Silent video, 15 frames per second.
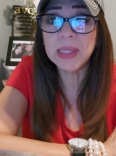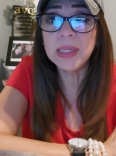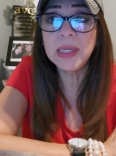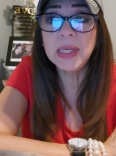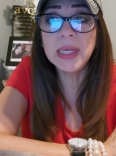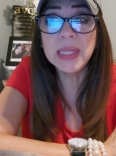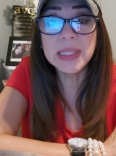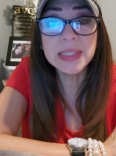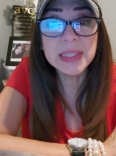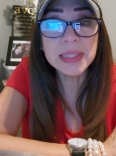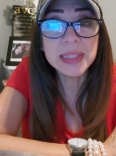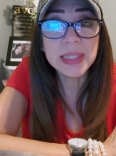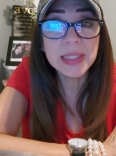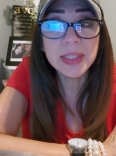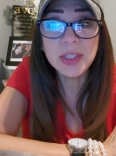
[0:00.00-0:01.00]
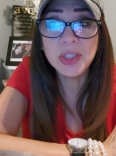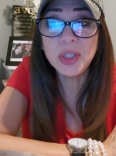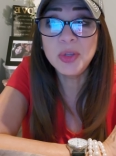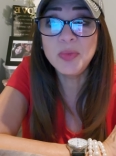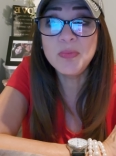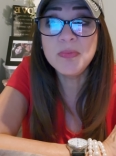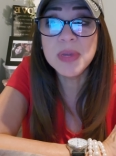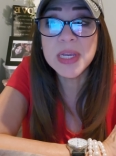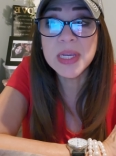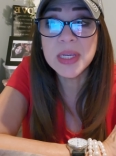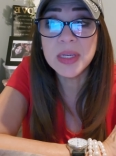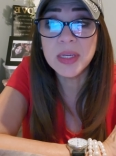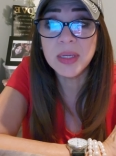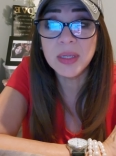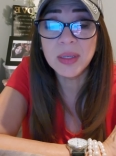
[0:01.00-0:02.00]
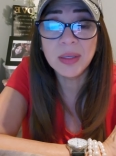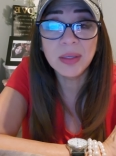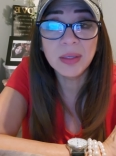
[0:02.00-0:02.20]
listen to me